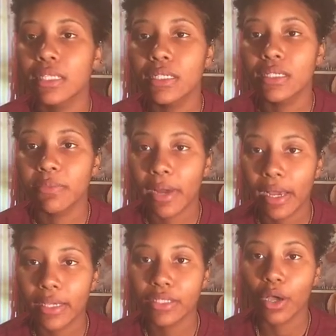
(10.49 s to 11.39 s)
is
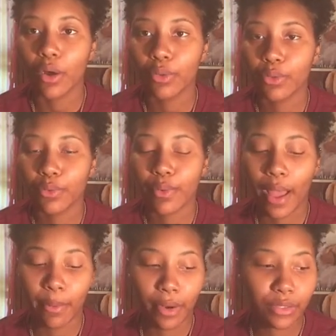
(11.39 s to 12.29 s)
my talk through
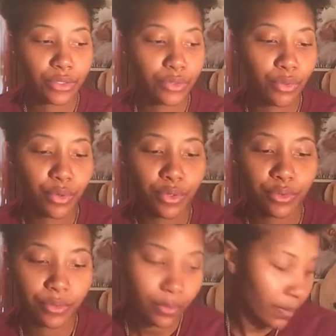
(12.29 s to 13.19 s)
eyebrow tutorial.